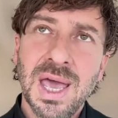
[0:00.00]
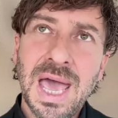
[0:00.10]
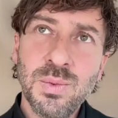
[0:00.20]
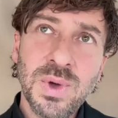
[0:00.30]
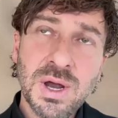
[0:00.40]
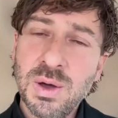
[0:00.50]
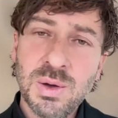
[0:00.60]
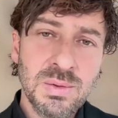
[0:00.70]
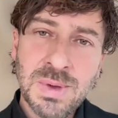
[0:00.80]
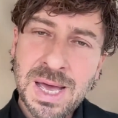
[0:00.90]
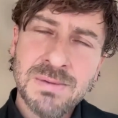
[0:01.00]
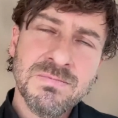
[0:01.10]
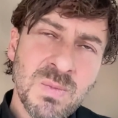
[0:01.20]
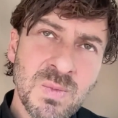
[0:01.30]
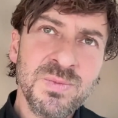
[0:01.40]
And we know
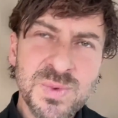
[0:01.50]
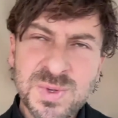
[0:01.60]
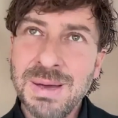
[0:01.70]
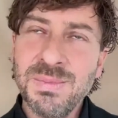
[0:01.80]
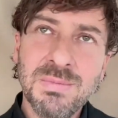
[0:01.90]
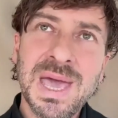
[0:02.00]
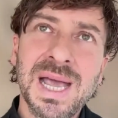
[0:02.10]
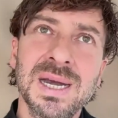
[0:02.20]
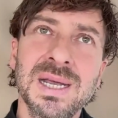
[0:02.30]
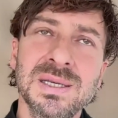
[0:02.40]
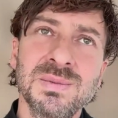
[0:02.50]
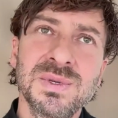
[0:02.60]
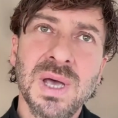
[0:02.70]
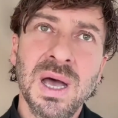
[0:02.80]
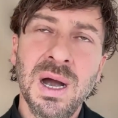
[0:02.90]
some of the
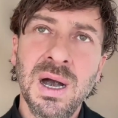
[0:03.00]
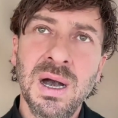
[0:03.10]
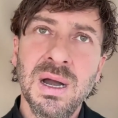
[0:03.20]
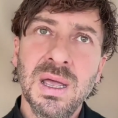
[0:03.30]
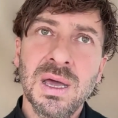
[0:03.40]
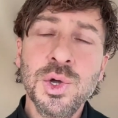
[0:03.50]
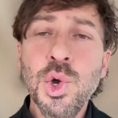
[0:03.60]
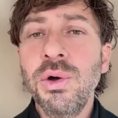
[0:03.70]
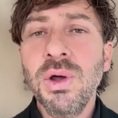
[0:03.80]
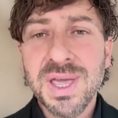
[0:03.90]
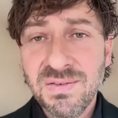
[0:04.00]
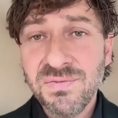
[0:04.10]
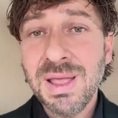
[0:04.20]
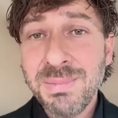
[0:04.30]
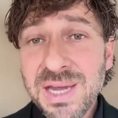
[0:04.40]
mechanisms are
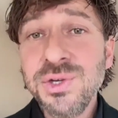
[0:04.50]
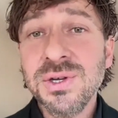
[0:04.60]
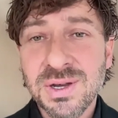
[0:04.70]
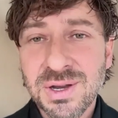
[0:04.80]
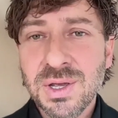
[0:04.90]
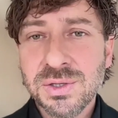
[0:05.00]
neuroinflammation.